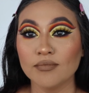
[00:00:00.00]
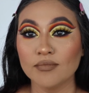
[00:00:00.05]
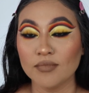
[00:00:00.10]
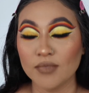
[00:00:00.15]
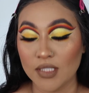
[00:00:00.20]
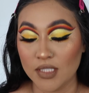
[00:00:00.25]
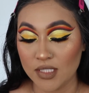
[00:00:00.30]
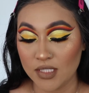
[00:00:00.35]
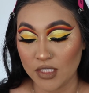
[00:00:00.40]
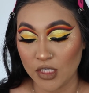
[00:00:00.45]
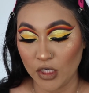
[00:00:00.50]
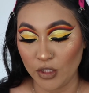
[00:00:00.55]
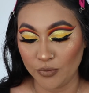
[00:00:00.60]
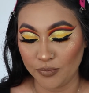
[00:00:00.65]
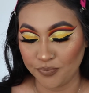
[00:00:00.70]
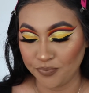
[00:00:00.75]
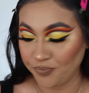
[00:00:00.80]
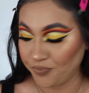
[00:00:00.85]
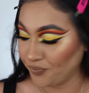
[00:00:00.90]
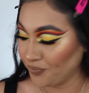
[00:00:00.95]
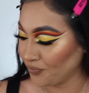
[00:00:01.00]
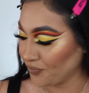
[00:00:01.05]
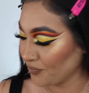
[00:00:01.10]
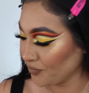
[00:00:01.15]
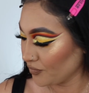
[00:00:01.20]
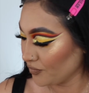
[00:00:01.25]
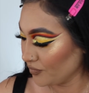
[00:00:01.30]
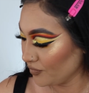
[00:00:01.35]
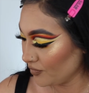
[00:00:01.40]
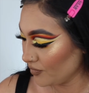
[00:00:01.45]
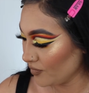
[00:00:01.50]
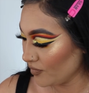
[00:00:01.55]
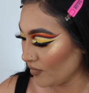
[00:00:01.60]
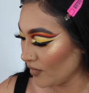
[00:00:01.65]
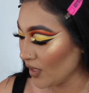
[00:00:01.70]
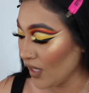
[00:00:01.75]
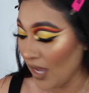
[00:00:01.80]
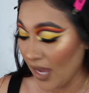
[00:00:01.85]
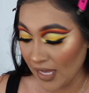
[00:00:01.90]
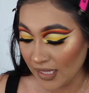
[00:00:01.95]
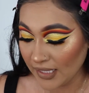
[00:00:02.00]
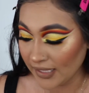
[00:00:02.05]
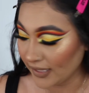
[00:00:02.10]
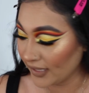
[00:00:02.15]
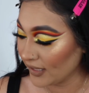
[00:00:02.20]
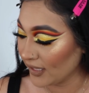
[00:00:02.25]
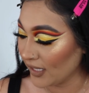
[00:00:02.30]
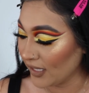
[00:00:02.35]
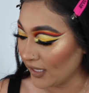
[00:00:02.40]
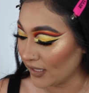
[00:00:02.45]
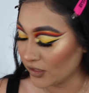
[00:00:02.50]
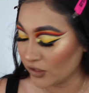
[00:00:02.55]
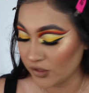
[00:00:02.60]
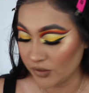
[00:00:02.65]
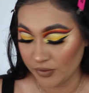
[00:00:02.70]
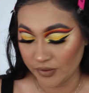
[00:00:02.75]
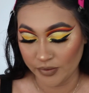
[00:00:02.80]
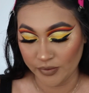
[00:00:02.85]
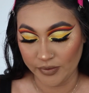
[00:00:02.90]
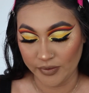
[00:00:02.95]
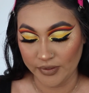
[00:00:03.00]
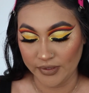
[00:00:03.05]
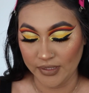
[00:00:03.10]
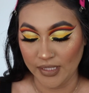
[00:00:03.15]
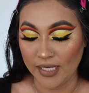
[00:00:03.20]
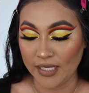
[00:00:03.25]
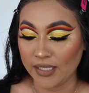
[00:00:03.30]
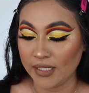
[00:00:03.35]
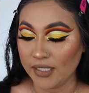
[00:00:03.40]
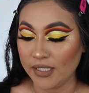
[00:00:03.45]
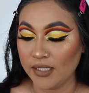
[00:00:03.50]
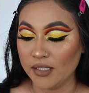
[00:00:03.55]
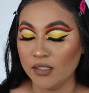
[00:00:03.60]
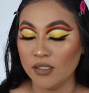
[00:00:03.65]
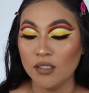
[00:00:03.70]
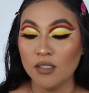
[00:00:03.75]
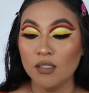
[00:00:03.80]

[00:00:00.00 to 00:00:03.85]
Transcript: This is cute. I like it. I actually really like it.